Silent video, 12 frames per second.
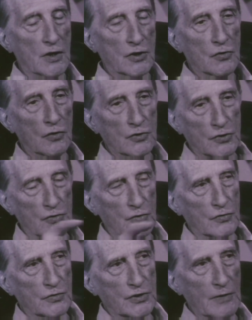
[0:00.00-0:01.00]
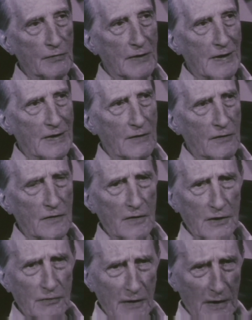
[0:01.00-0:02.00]
There's also some kind of
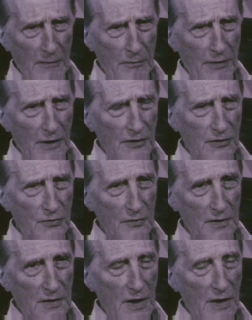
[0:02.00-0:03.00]
literary part to it.